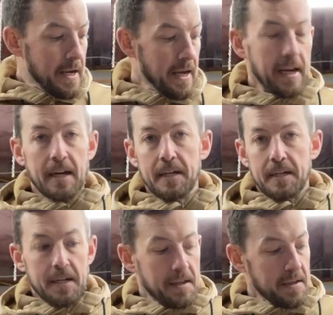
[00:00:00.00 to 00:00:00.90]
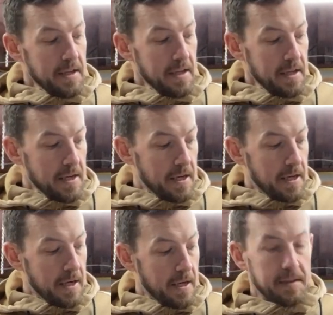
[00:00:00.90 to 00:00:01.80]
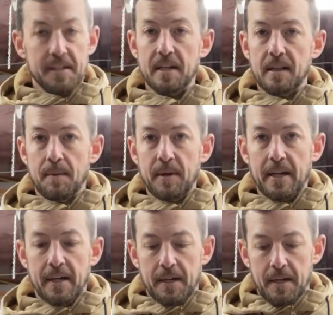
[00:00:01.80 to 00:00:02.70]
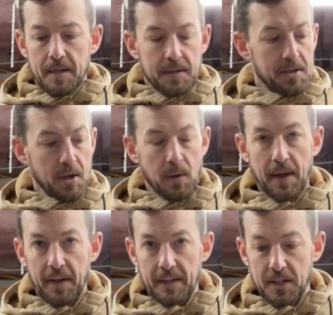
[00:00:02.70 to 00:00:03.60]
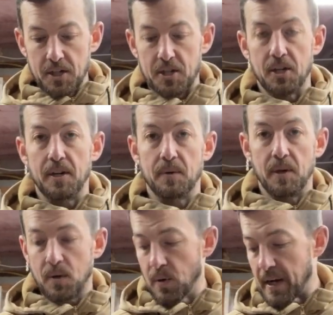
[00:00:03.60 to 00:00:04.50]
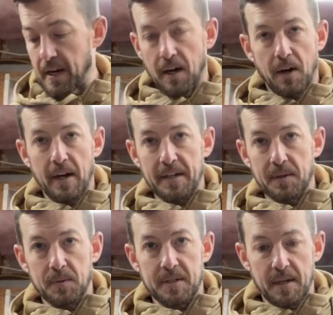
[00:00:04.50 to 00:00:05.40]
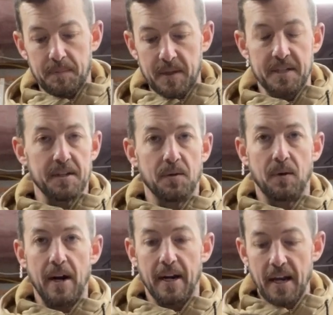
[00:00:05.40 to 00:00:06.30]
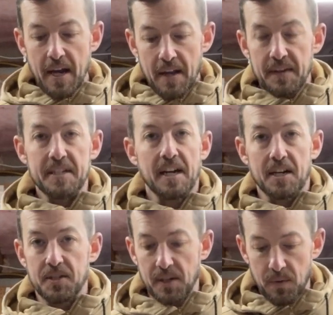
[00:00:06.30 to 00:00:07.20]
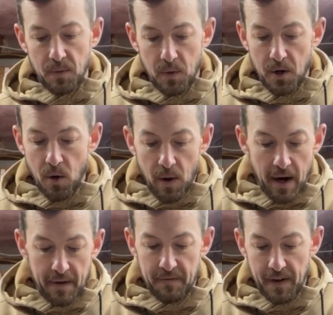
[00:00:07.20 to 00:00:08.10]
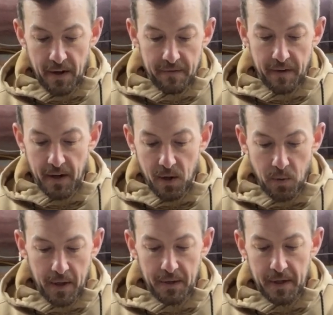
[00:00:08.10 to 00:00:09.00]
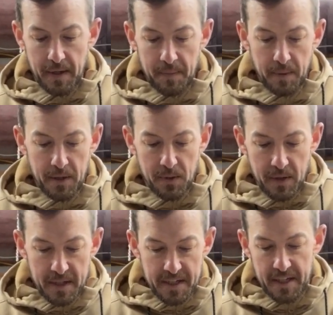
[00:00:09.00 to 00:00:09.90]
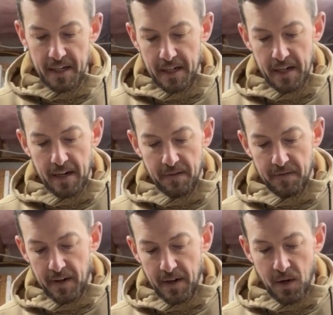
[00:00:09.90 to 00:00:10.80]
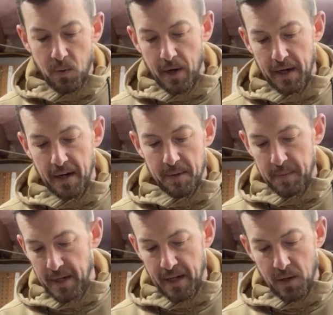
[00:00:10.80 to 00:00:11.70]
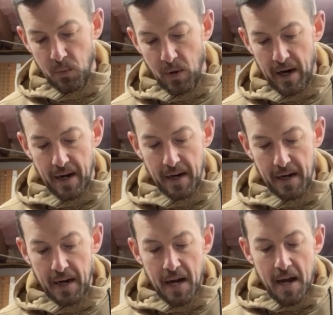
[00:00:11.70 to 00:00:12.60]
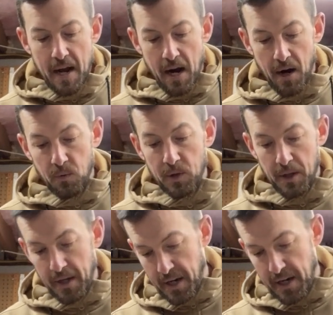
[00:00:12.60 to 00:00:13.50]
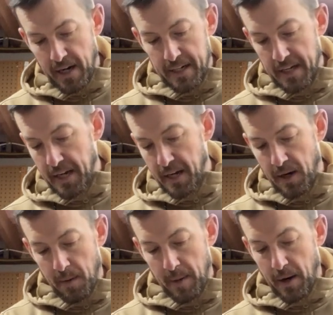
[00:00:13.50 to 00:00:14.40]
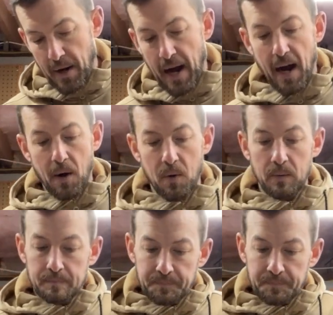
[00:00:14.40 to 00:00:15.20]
and the D-Lemonene. So I'd like to just show you real quick. All I did was dip this in the rag. This actually will go on very, very quickly, but you can see in a very quick and immediate way a really good idea about how